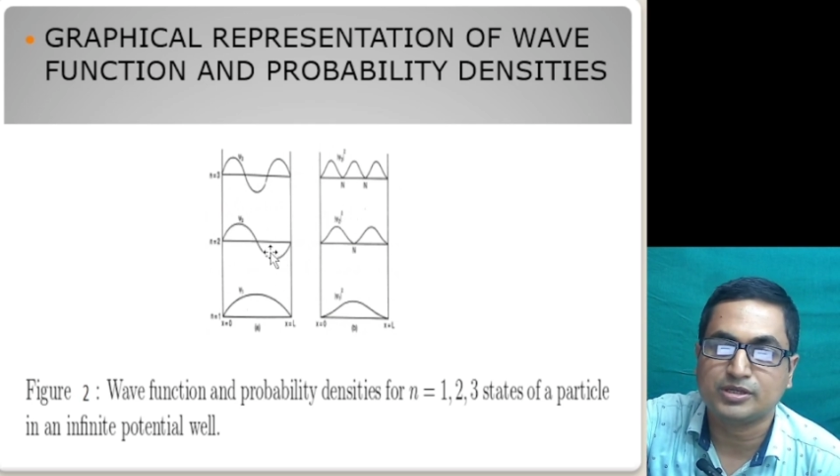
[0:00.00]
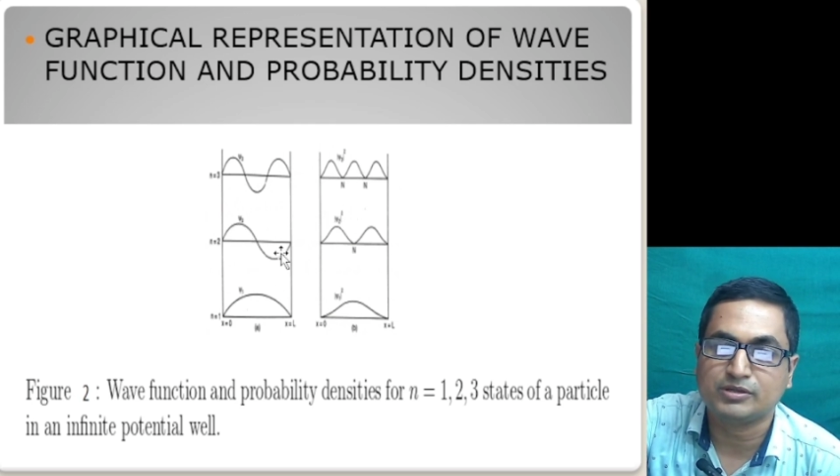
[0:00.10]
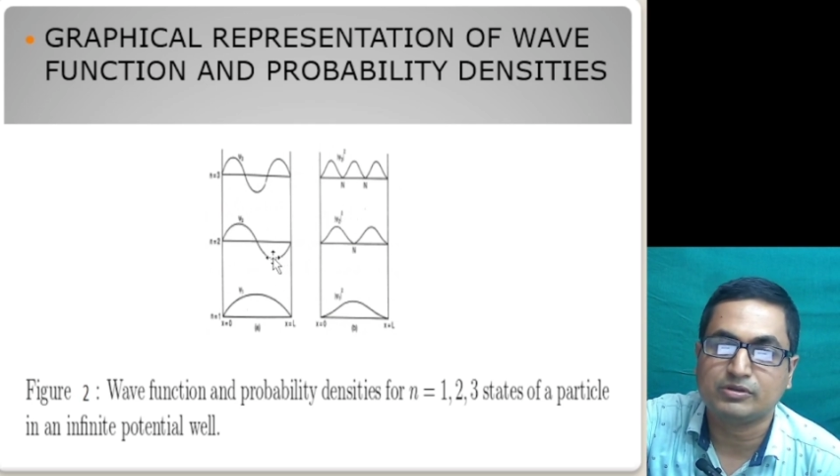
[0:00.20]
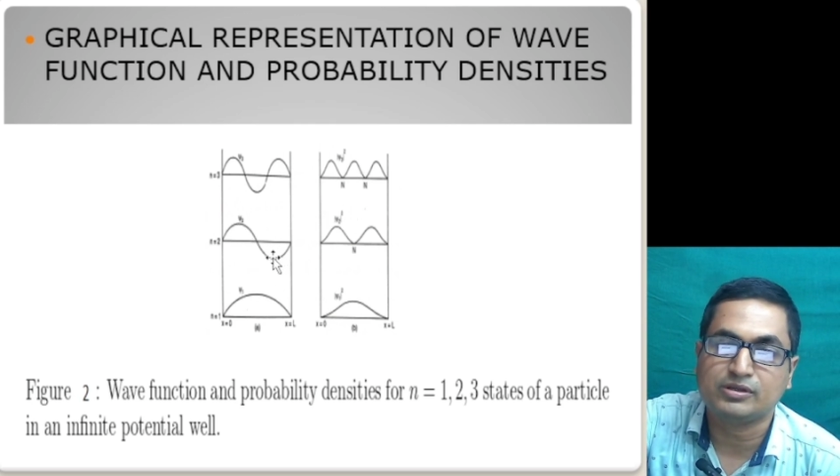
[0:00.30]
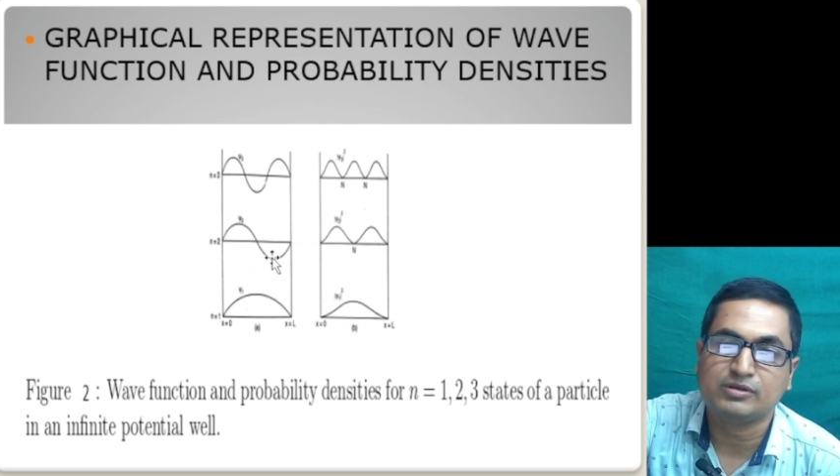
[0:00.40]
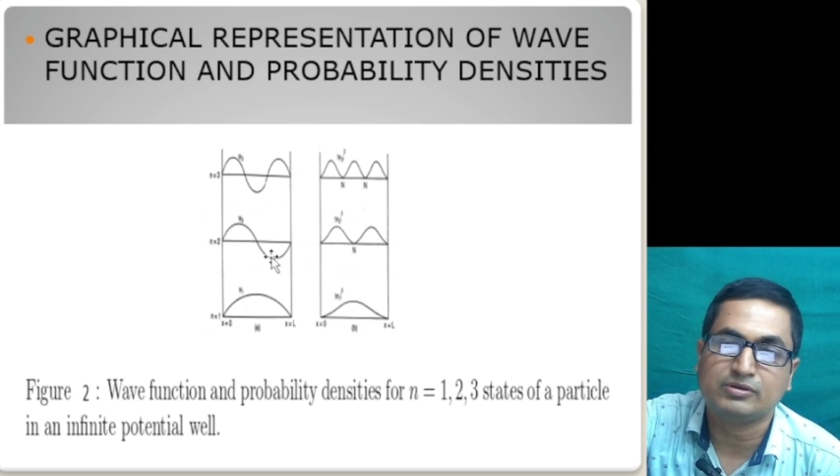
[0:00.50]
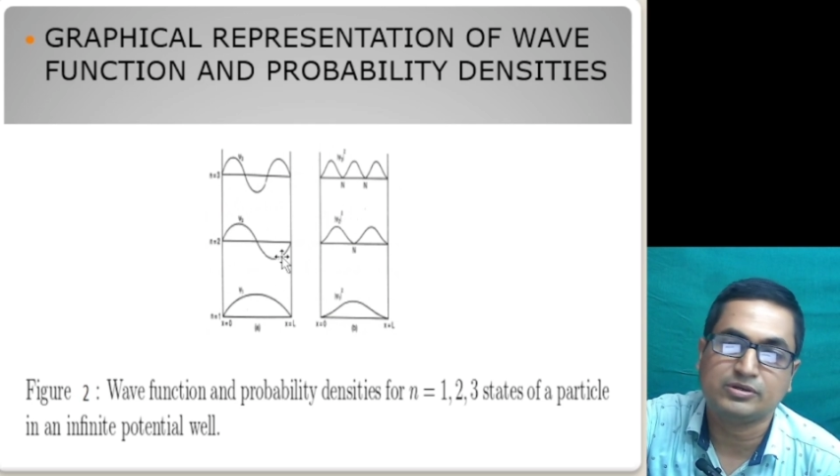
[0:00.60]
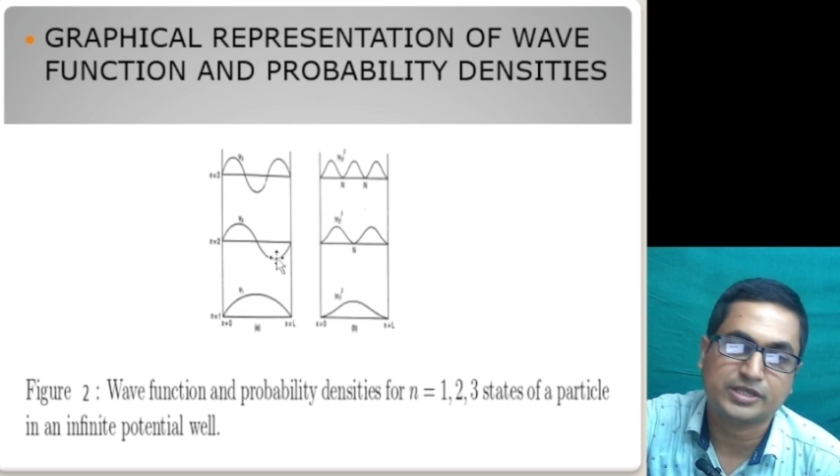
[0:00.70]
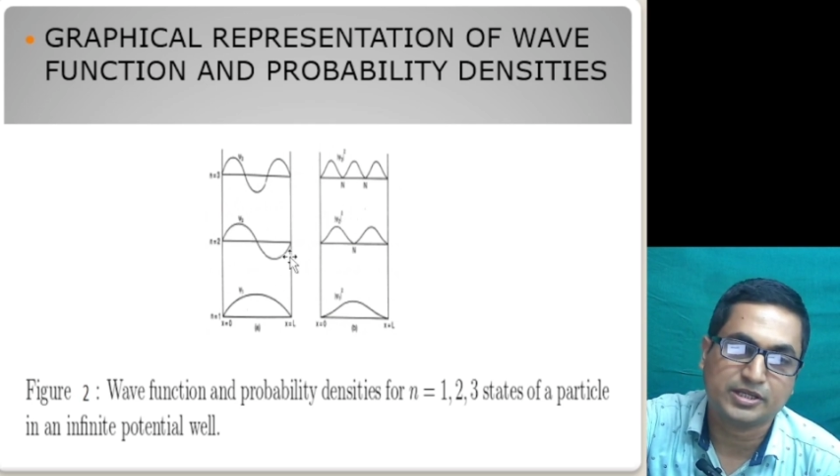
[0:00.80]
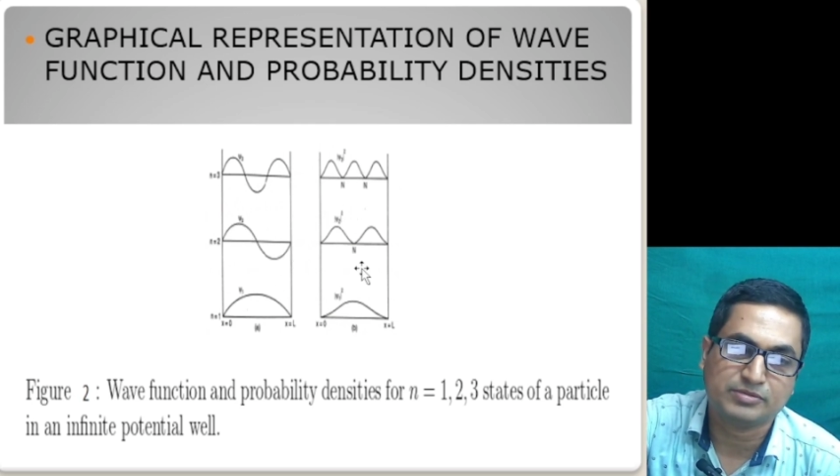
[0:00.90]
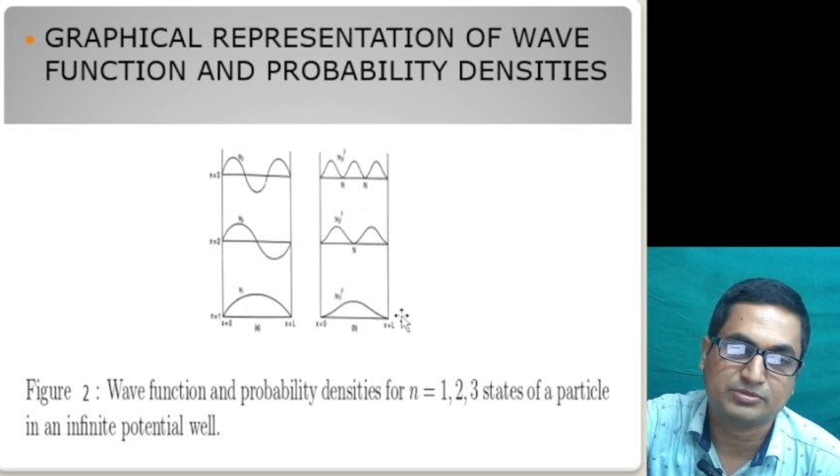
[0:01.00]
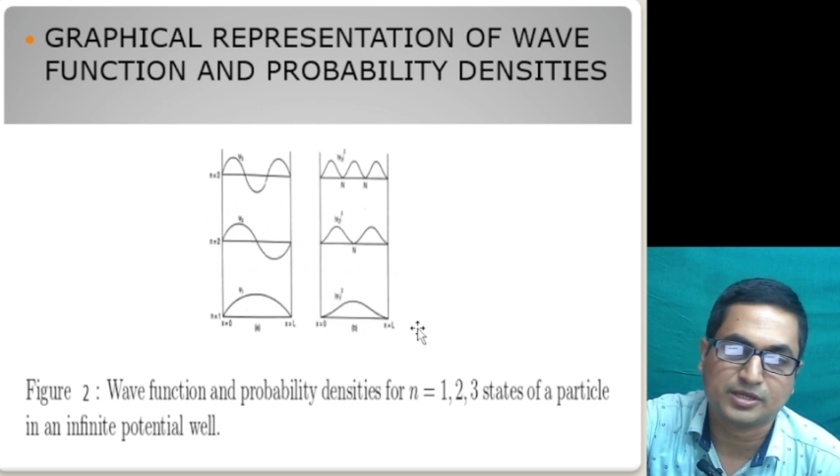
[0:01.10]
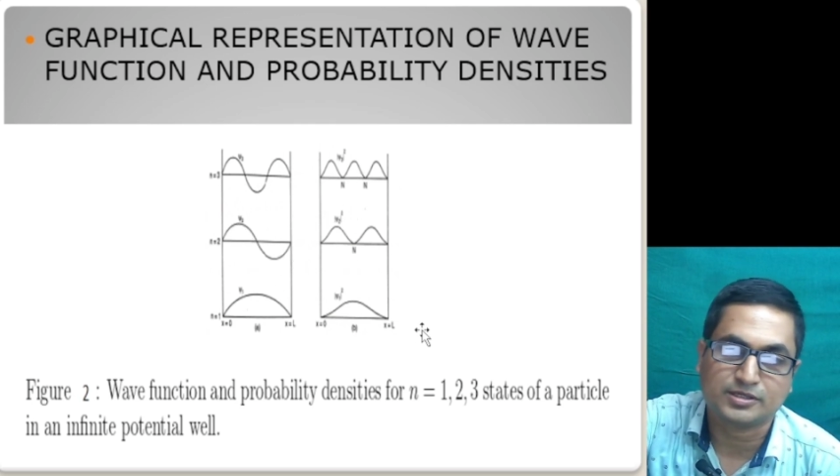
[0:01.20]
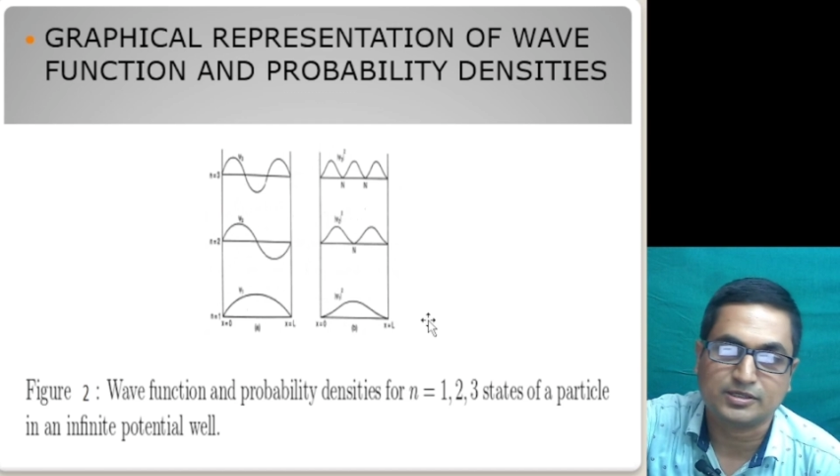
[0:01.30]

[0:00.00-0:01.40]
on the negative side.